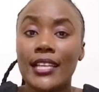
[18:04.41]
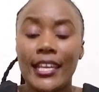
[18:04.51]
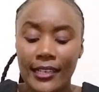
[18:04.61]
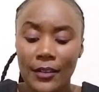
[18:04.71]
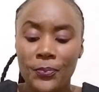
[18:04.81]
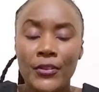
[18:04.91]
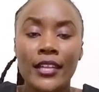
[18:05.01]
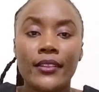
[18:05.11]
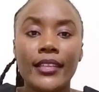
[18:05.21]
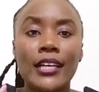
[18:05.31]
like
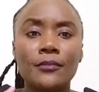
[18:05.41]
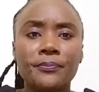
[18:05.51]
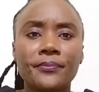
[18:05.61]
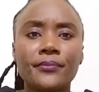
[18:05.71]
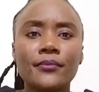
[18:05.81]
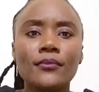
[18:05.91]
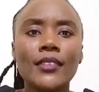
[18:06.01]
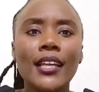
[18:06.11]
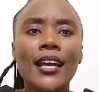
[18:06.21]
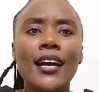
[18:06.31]
there
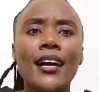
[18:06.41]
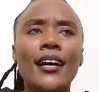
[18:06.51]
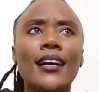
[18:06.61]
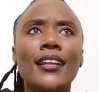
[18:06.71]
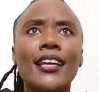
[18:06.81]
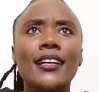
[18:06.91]
are